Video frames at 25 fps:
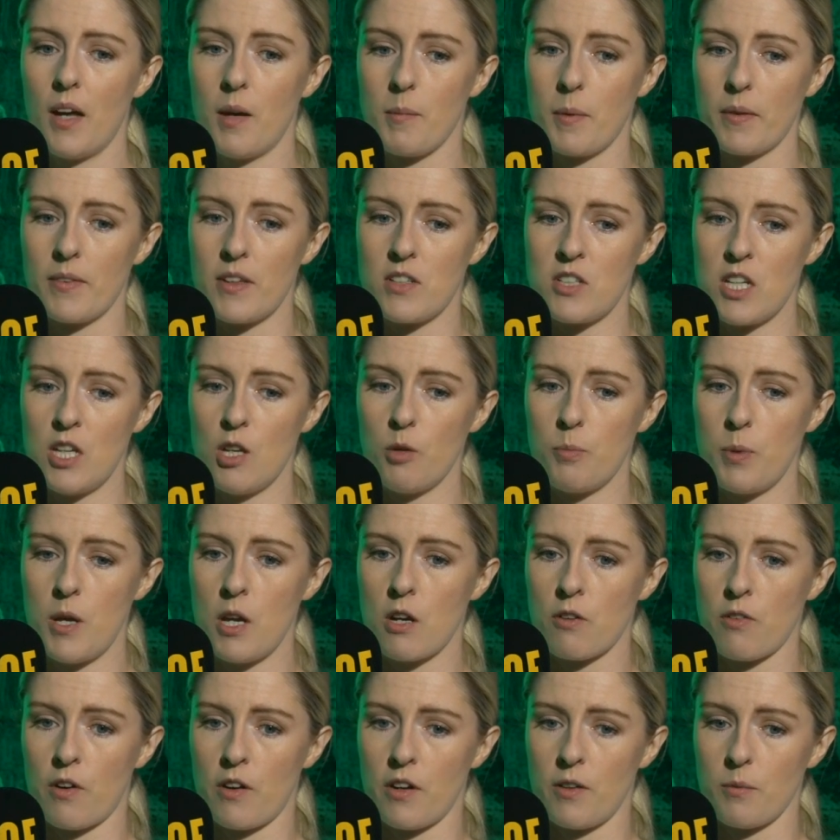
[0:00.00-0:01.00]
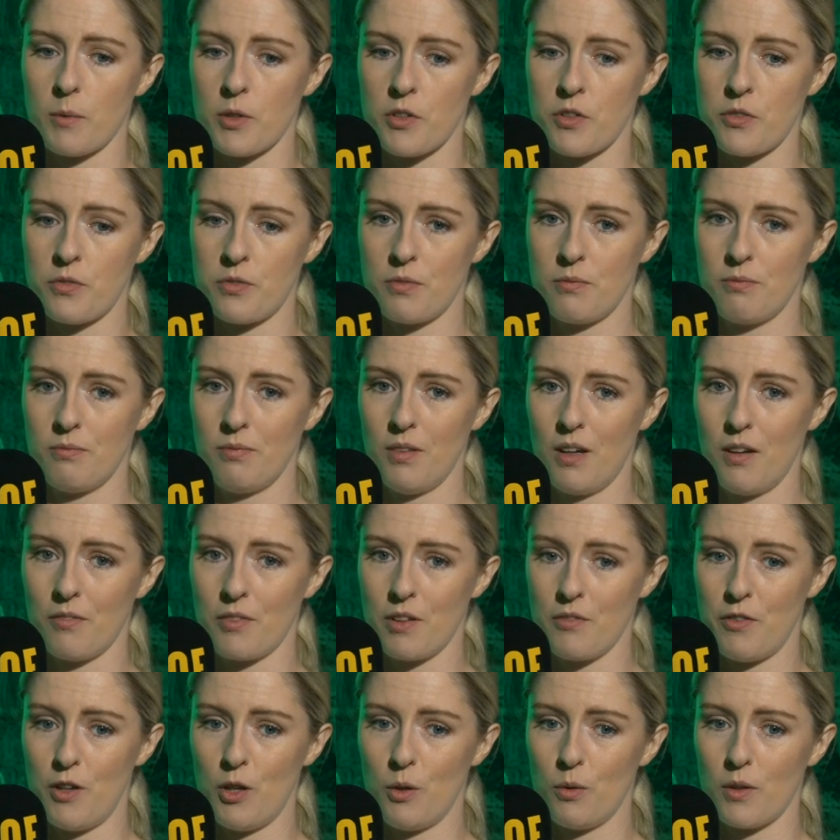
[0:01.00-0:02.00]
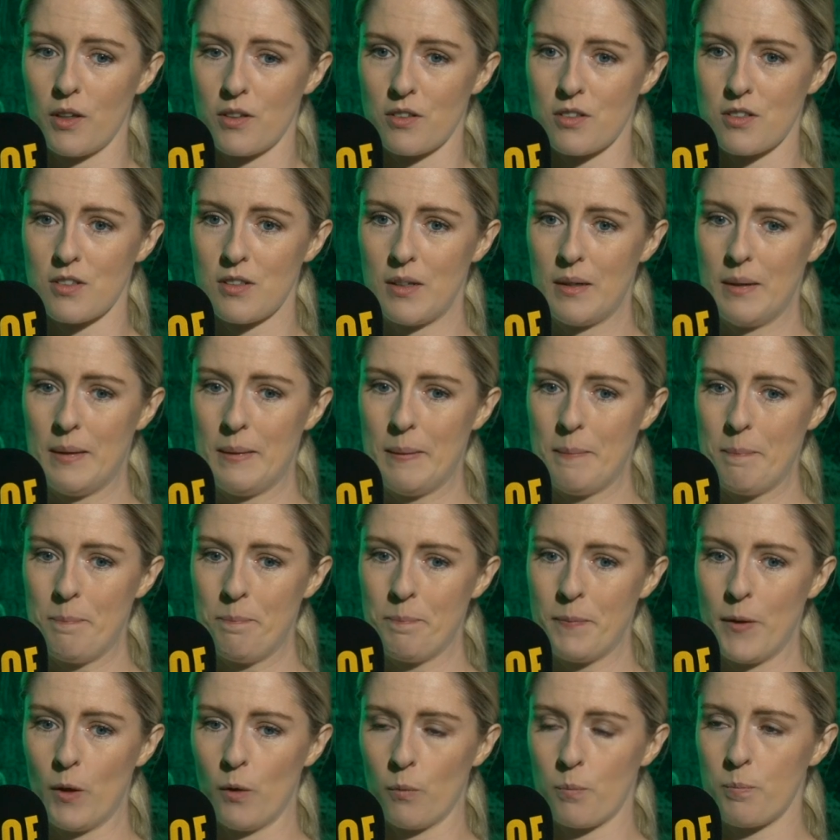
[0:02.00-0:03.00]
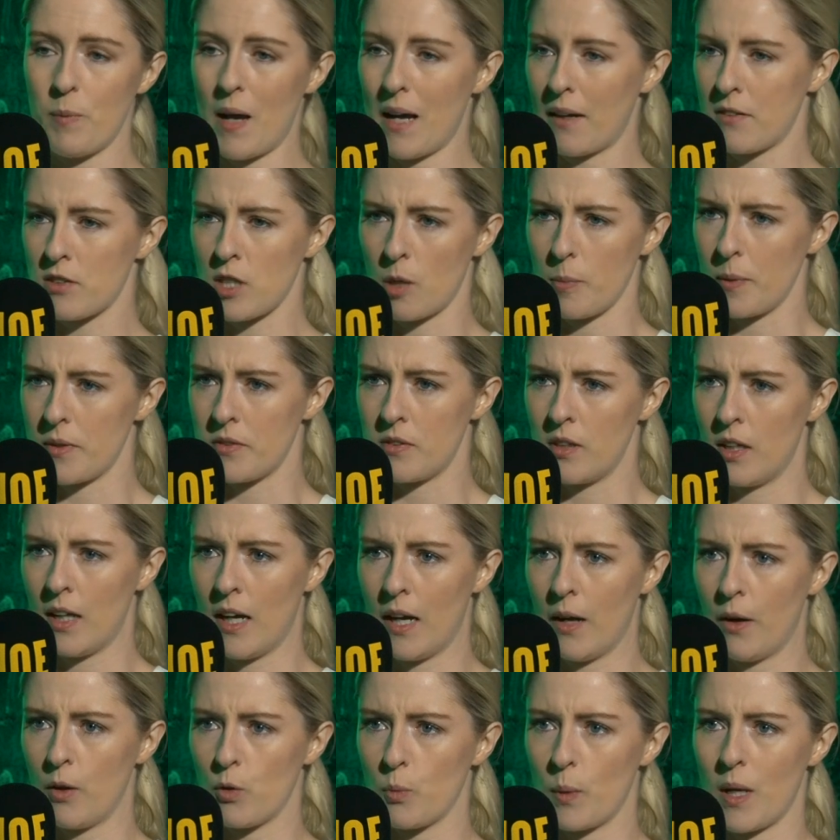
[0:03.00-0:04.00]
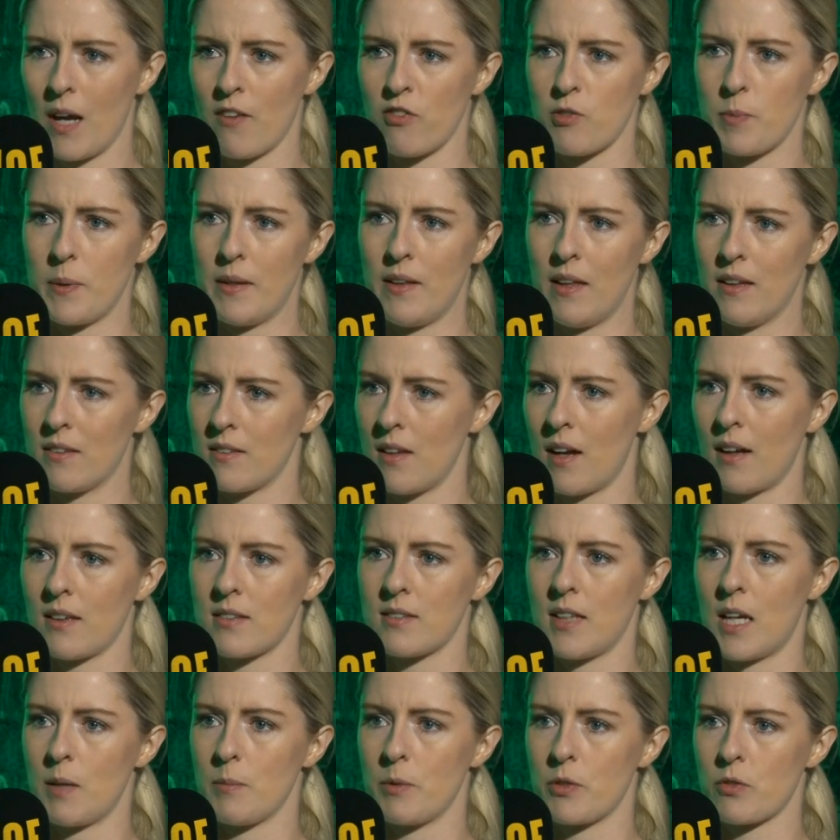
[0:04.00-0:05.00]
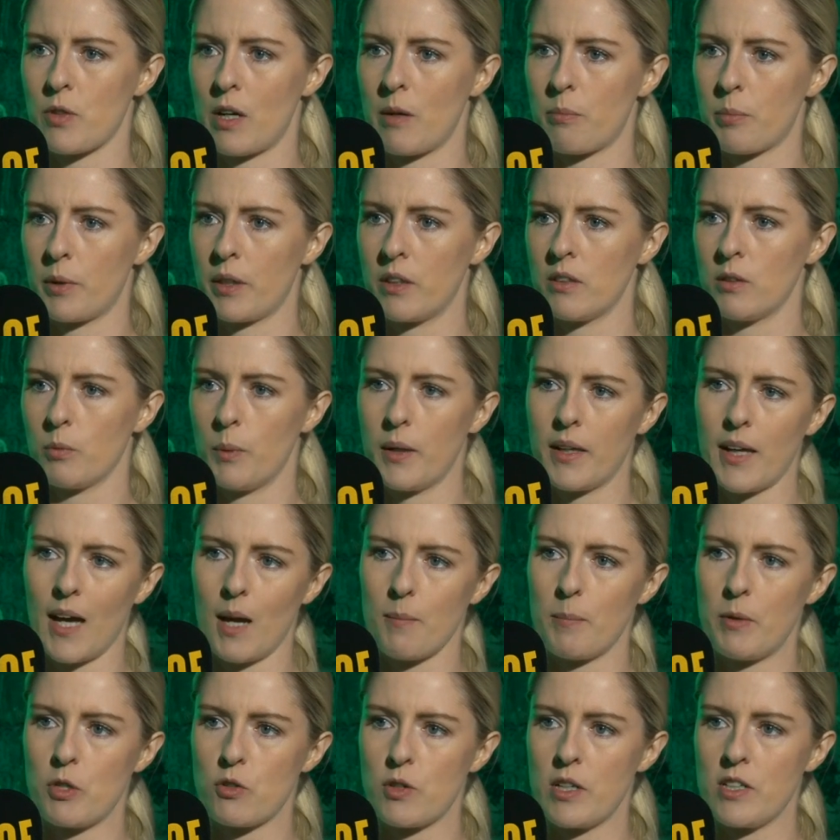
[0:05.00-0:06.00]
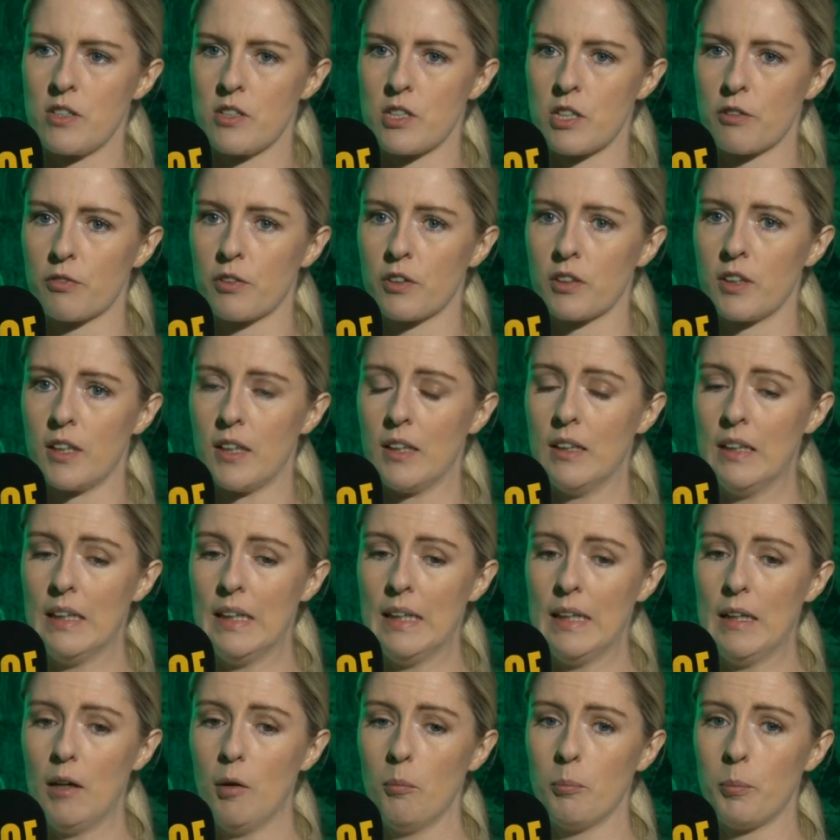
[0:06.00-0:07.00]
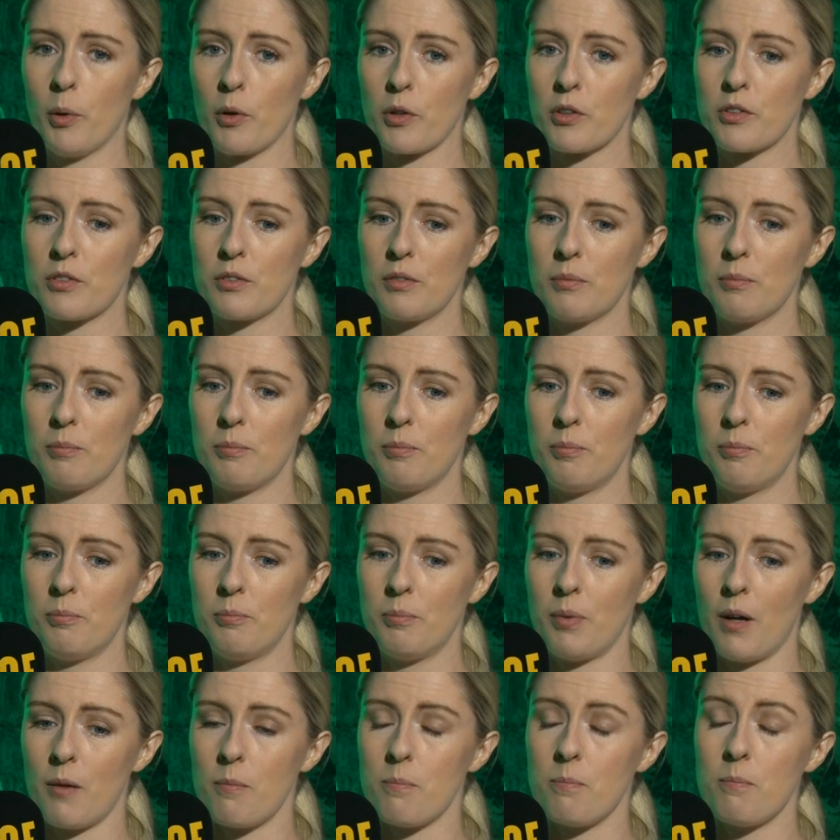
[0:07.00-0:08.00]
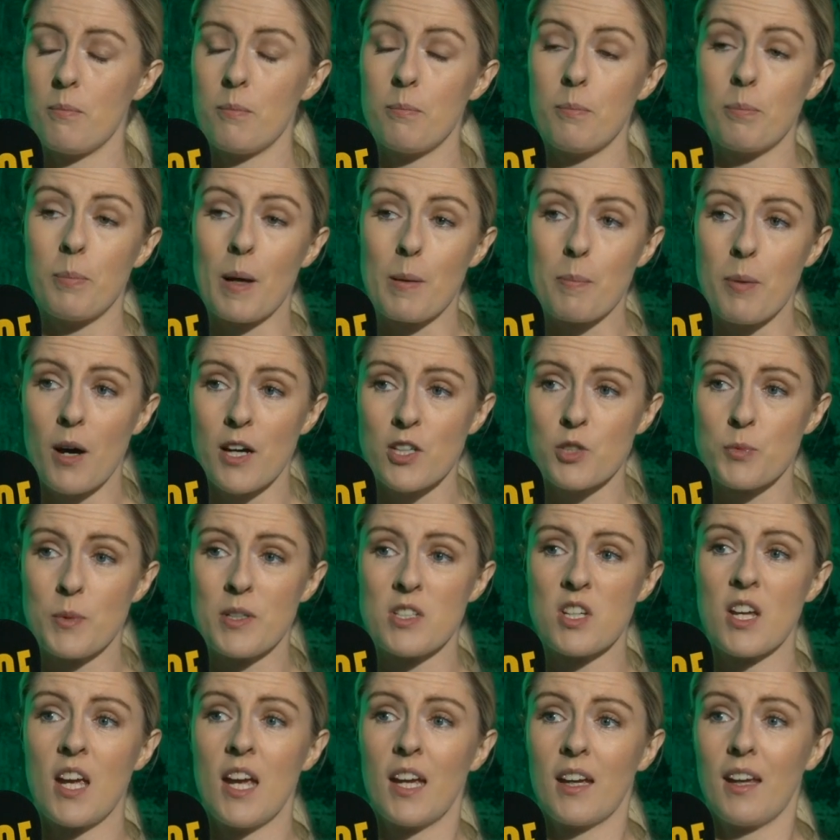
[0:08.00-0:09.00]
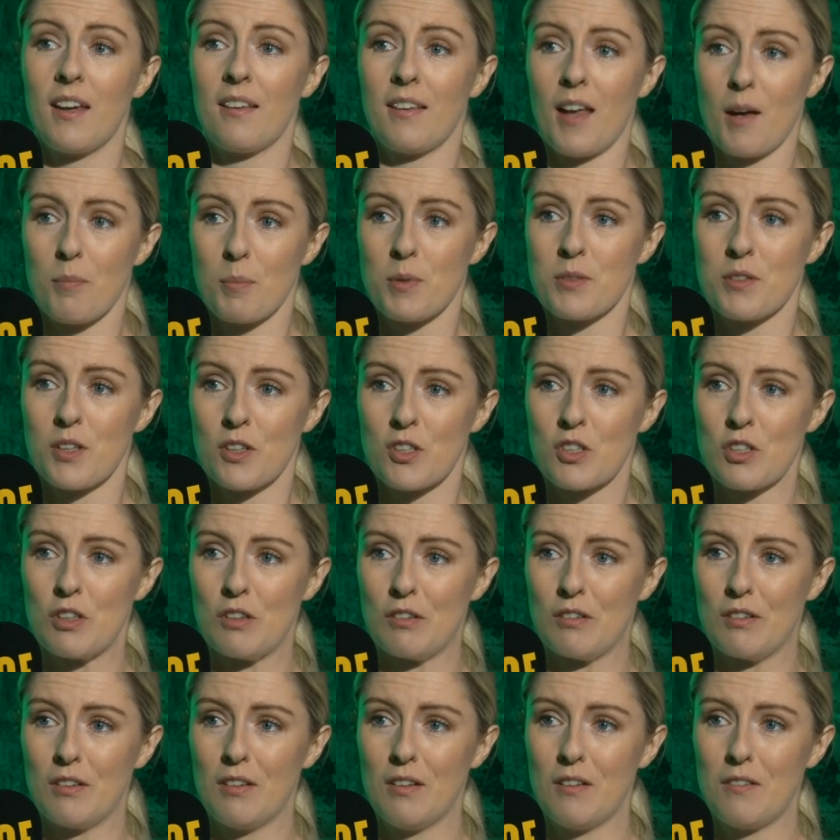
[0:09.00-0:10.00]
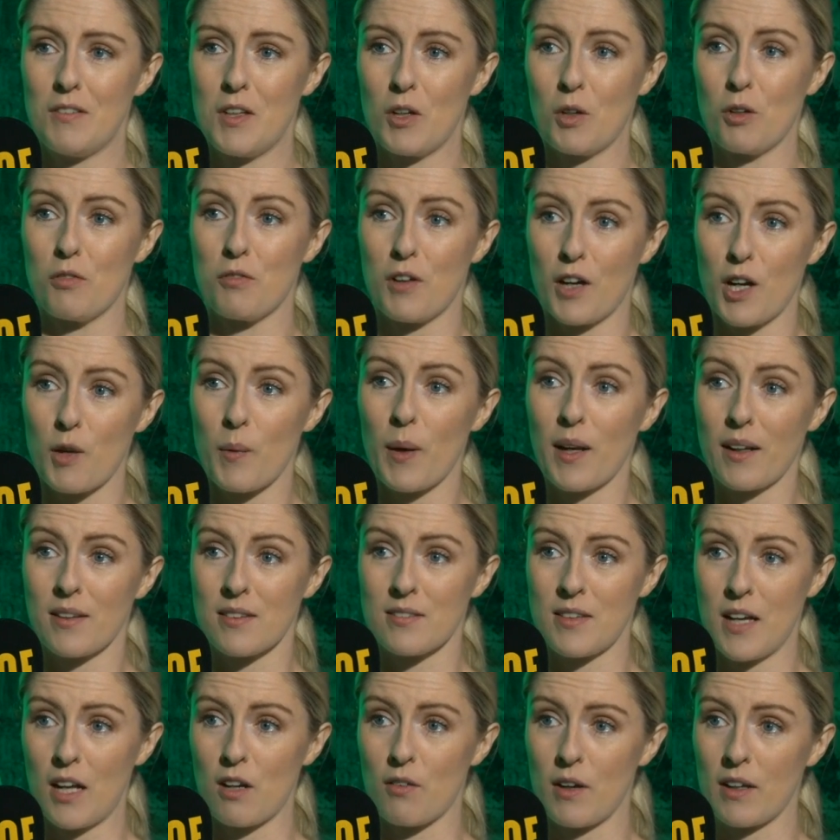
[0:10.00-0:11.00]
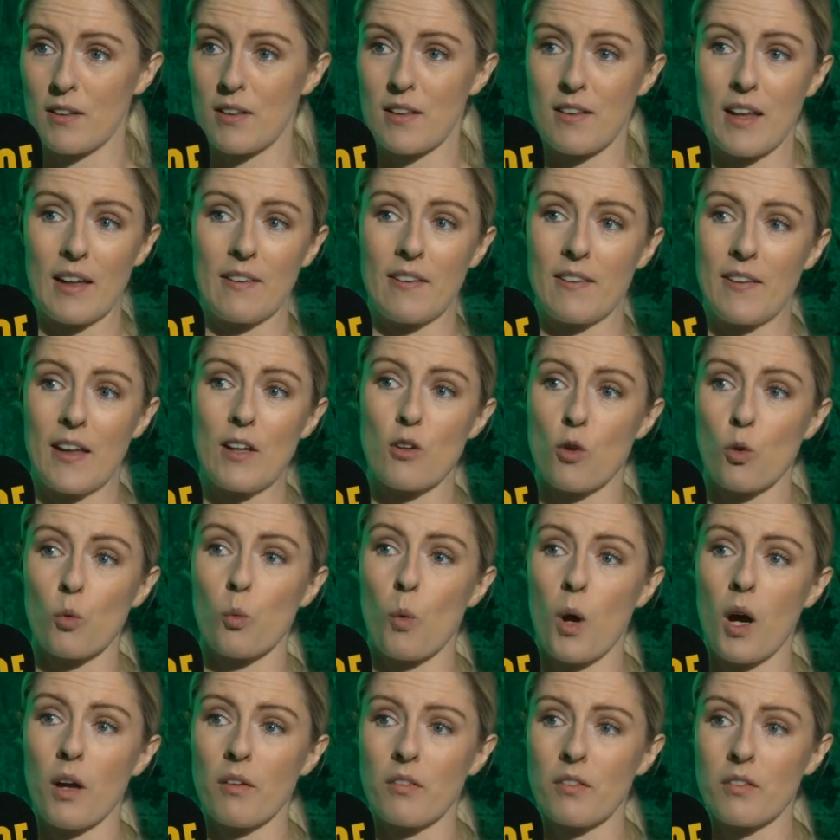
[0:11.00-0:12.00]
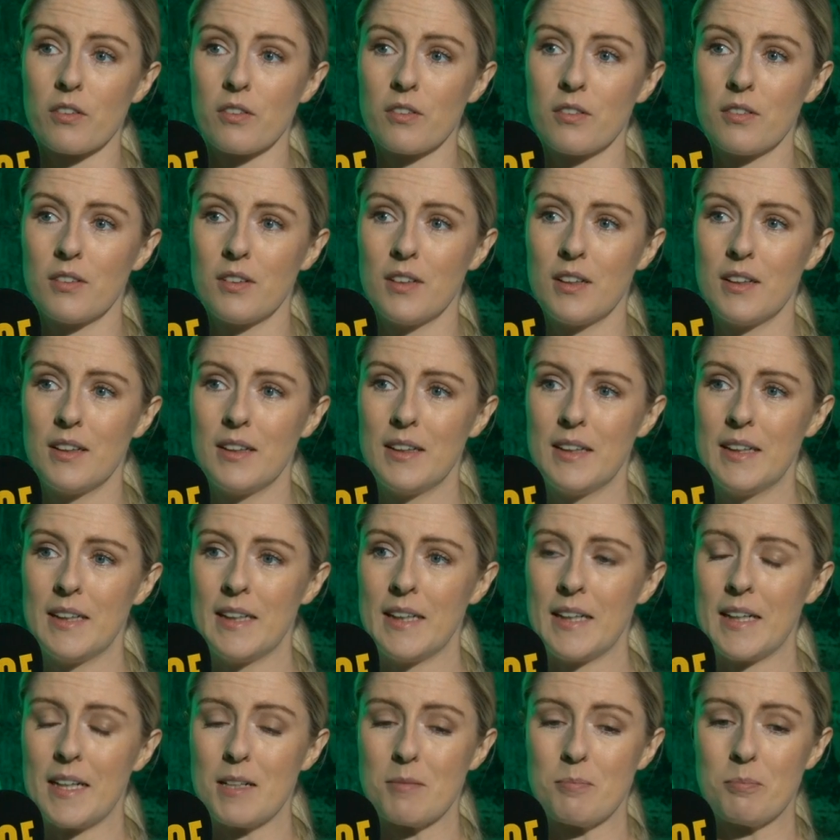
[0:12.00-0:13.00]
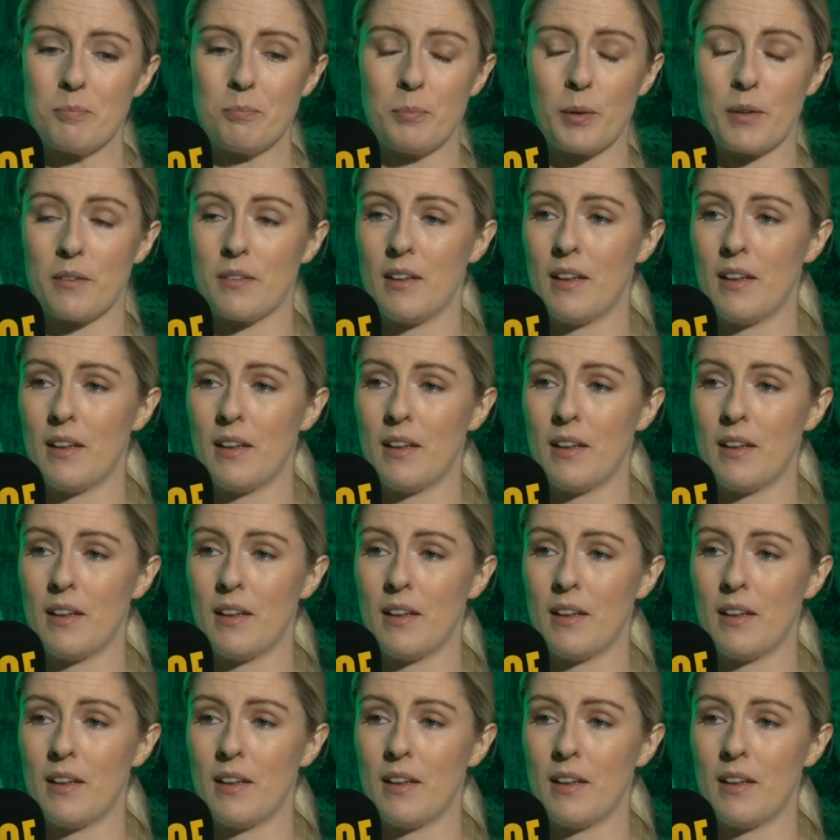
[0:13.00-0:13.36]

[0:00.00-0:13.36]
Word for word: I mean, the DUP are very much of the view that, you know, backstop isn't allowed. We have to mm. be the mm-hmm. exact same as Great Britain. We can't be treated differently. But by, by possibly taking that position, they could very well accelerate the thing that they don't want. Yeah. Um, but,